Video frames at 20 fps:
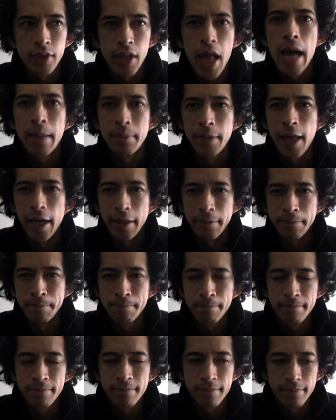limelight.
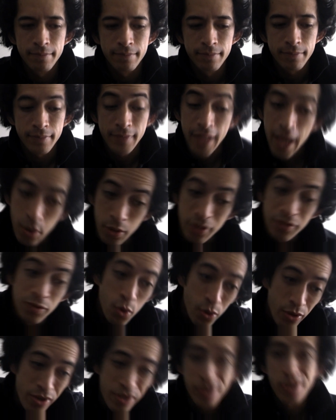Now, of
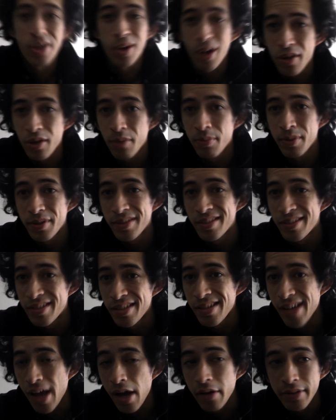course, there are other
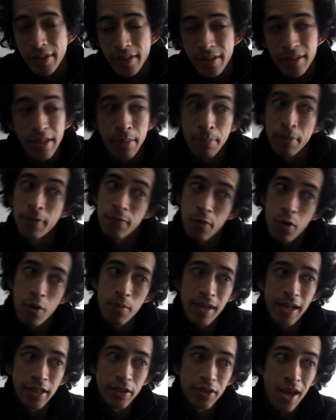businesses out there that
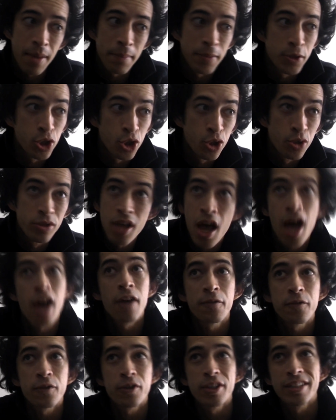perform like Jamba Juice,
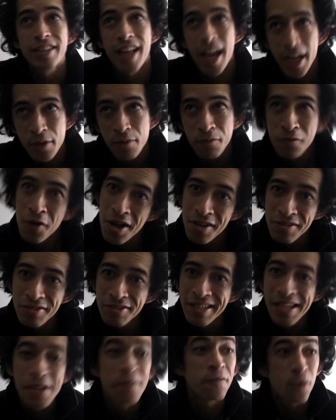offering nice
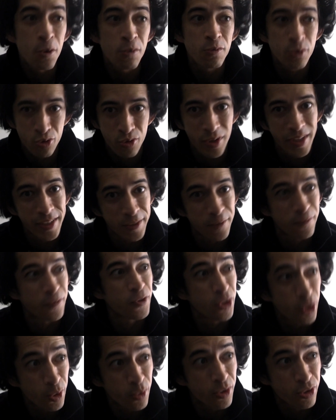frosty fruit drinks
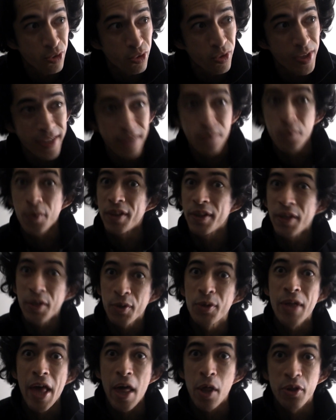for you to drink with
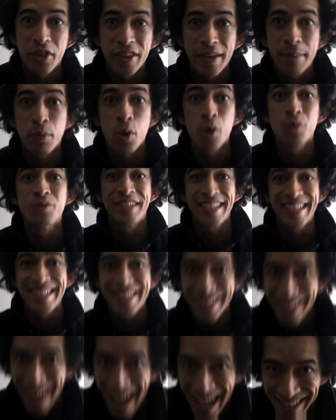little healthy
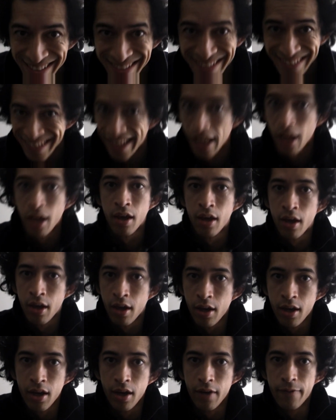protein shots and
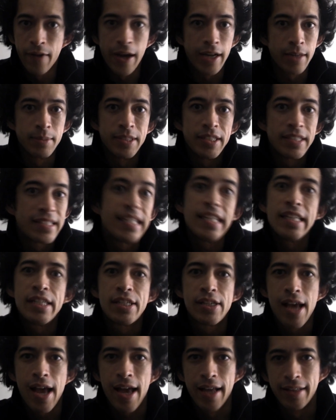vitamin C
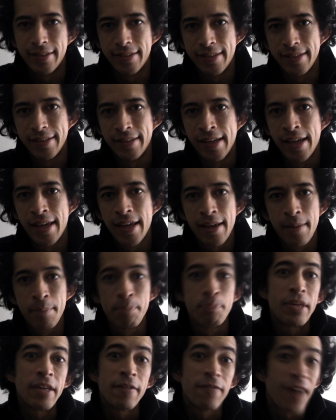shots and
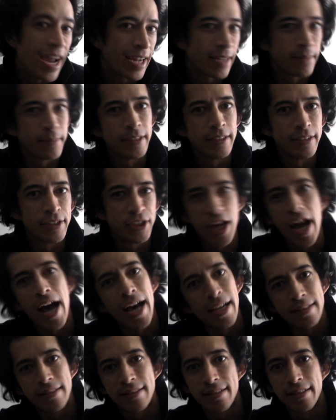B vitamin
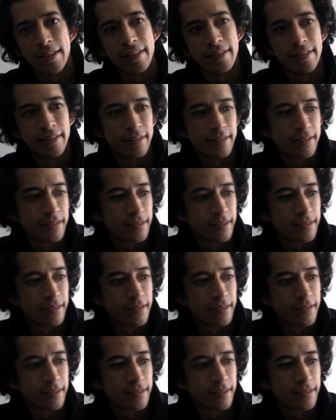shots and...